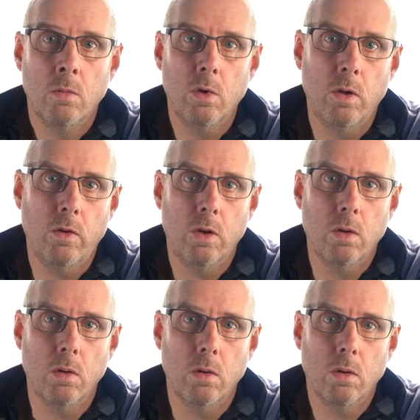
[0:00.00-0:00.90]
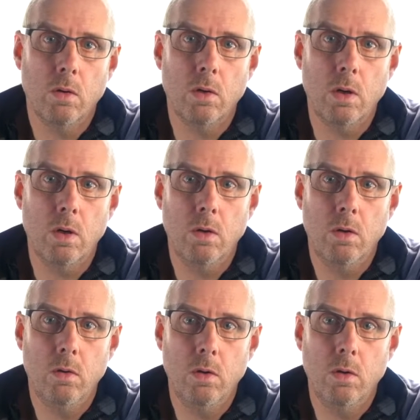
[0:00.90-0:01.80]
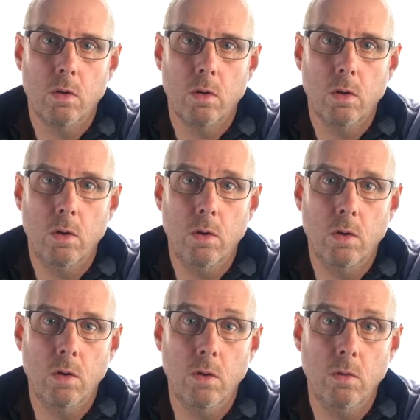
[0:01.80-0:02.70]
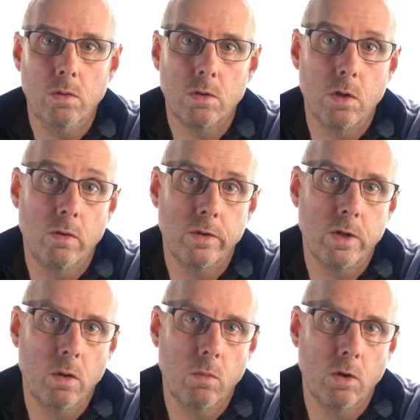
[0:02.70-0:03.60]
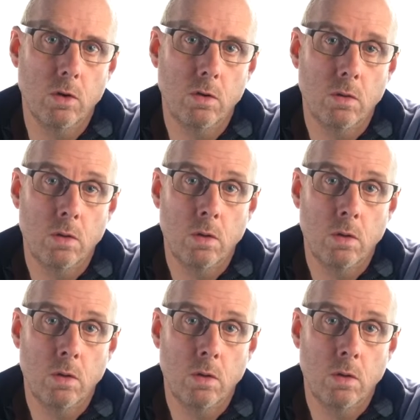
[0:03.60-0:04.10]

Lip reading: But if you don't, then you can use Strava segments,